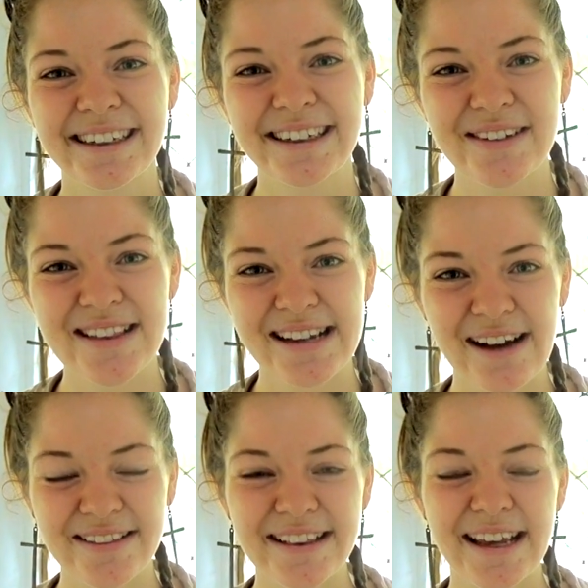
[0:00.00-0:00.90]
He was
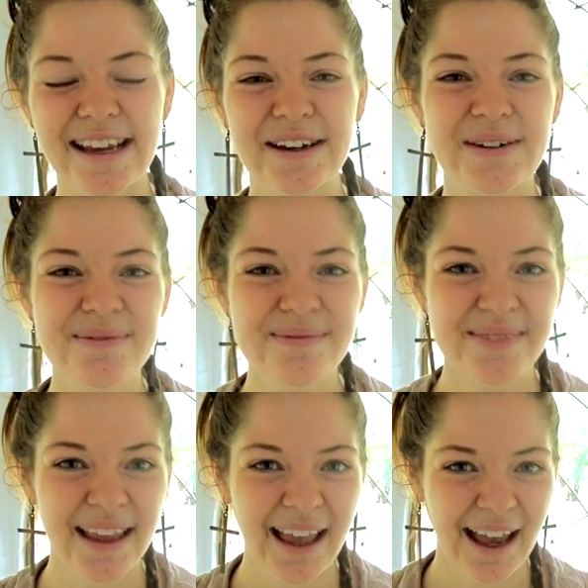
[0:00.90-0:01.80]
allowed to take it home.
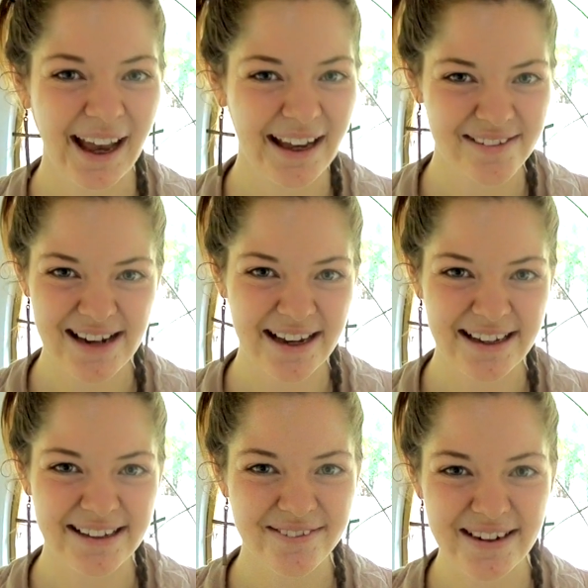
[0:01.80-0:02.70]
And it was like
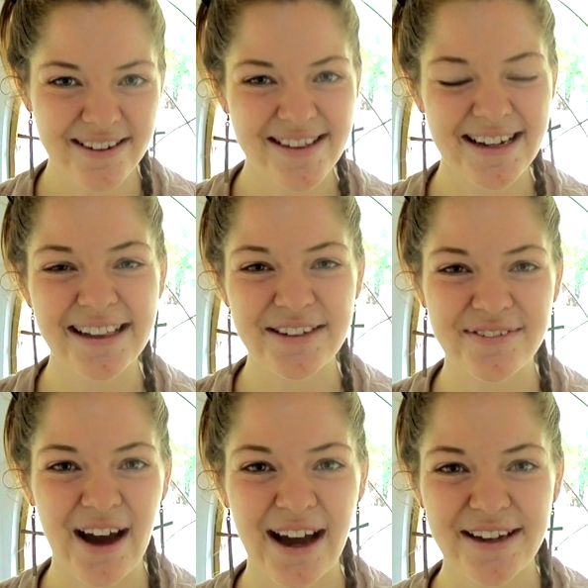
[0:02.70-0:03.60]
a Windows
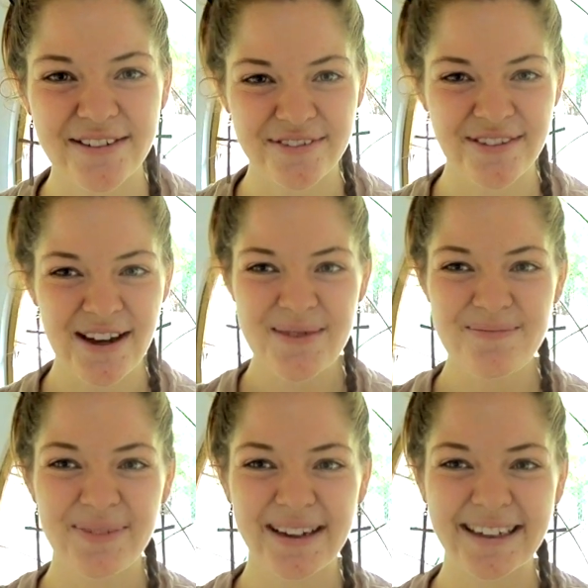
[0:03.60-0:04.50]
95
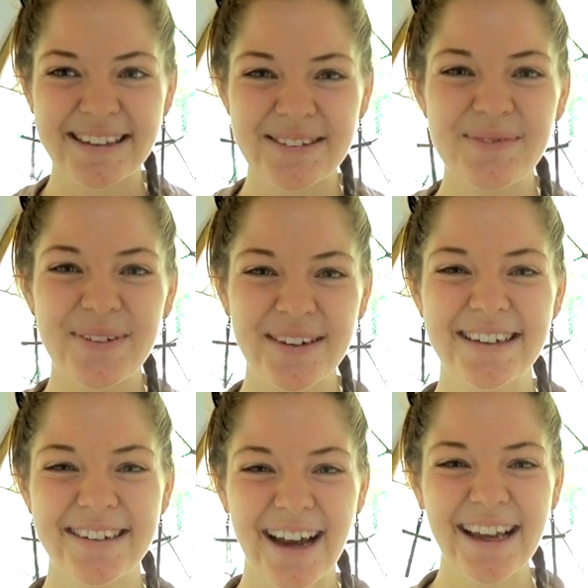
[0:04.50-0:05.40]
big
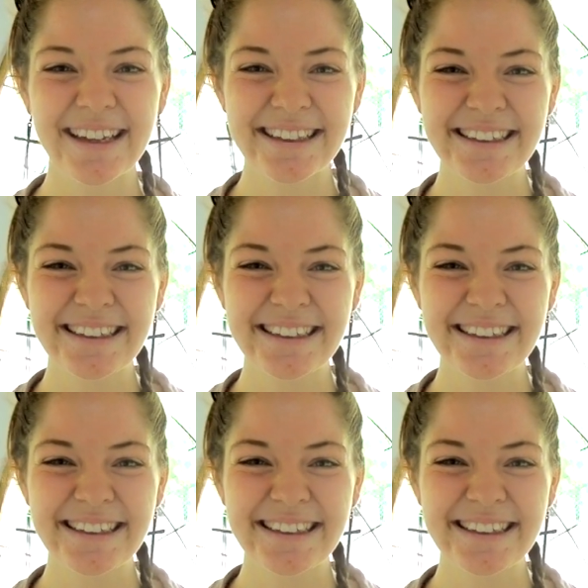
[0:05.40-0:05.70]
computer, right?